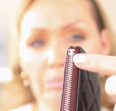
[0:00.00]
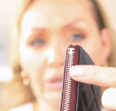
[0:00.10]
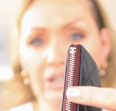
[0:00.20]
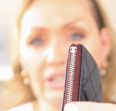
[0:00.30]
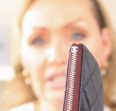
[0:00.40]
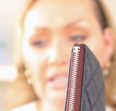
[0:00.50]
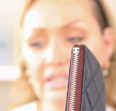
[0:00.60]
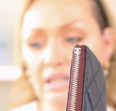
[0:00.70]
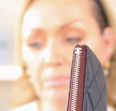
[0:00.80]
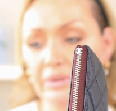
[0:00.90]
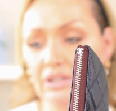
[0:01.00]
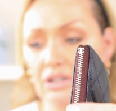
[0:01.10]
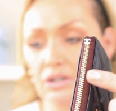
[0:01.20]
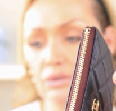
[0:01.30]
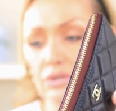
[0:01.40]
the burgundy zip and the
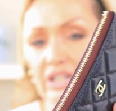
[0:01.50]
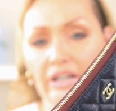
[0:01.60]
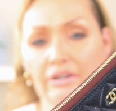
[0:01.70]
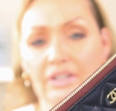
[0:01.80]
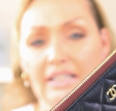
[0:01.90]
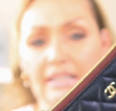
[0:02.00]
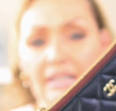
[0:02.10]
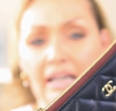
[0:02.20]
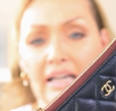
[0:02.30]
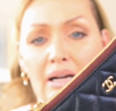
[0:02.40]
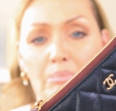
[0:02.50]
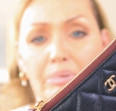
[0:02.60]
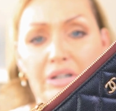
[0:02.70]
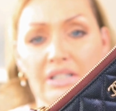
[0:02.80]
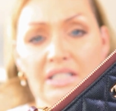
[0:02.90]
gold here and the little
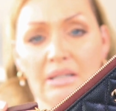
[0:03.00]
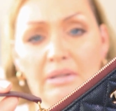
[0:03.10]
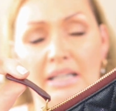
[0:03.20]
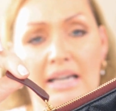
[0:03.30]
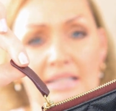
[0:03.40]
burgundy